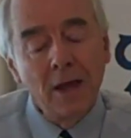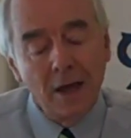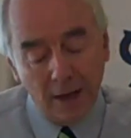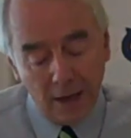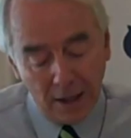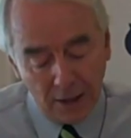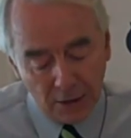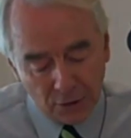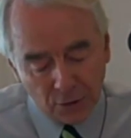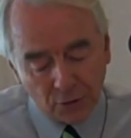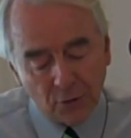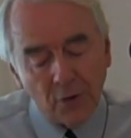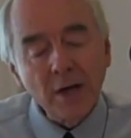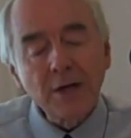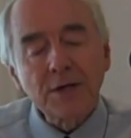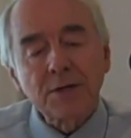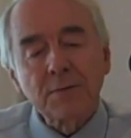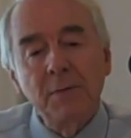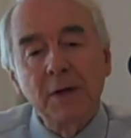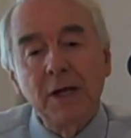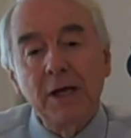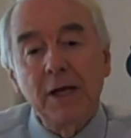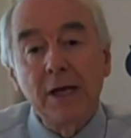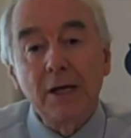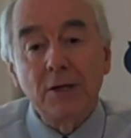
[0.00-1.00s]
And he
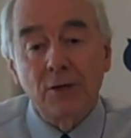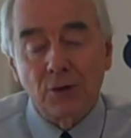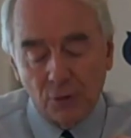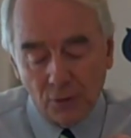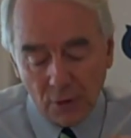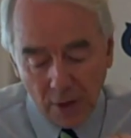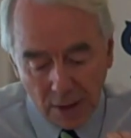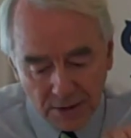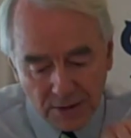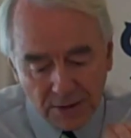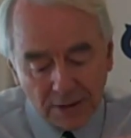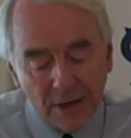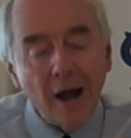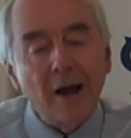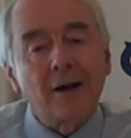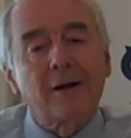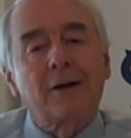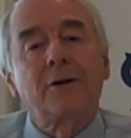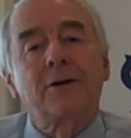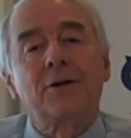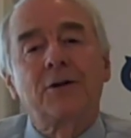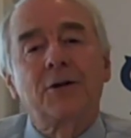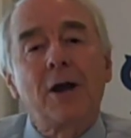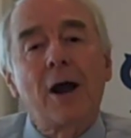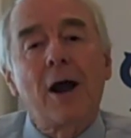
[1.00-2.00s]
trusts me. He trusts
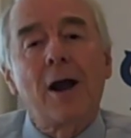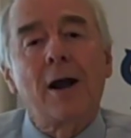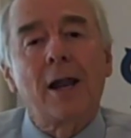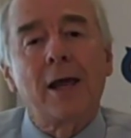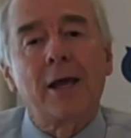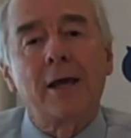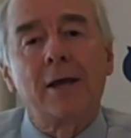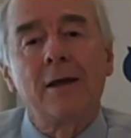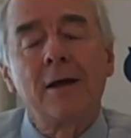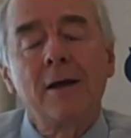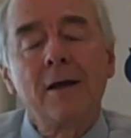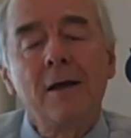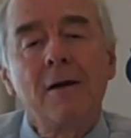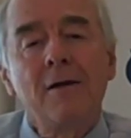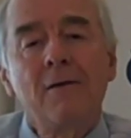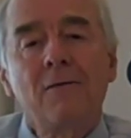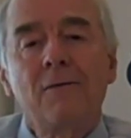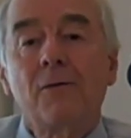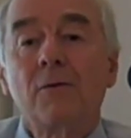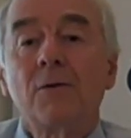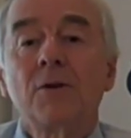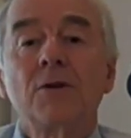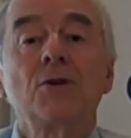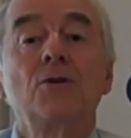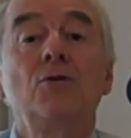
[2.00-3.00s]
Dr. Charlie
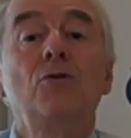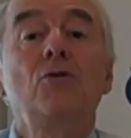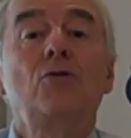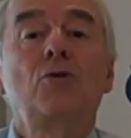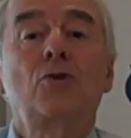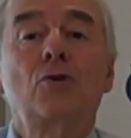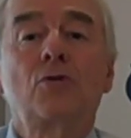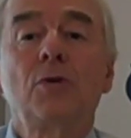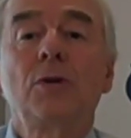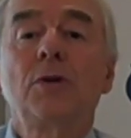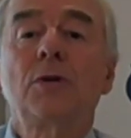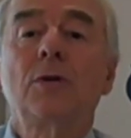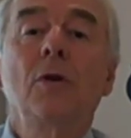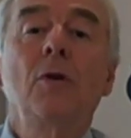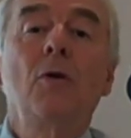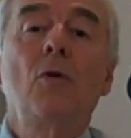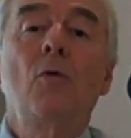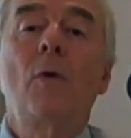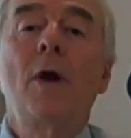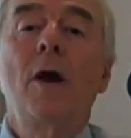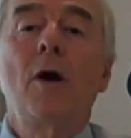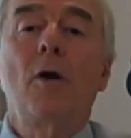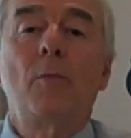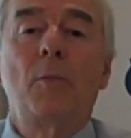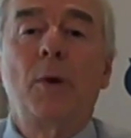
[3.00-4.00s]
for his
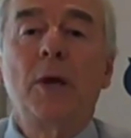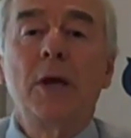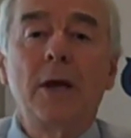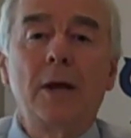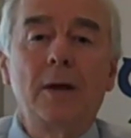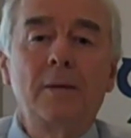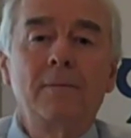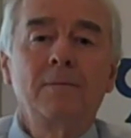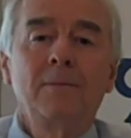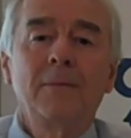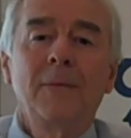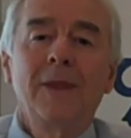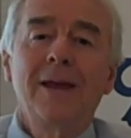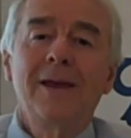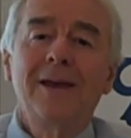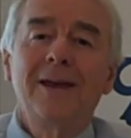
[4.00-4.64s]
nutritional well-being.